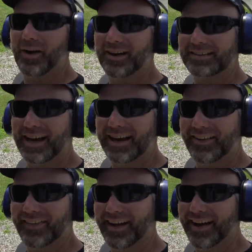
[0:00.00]
part tight
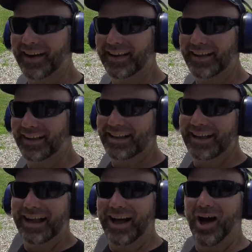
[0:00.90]
on there.
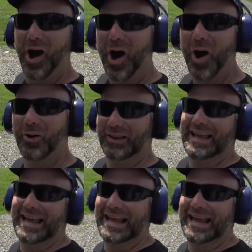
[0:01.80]
Oh,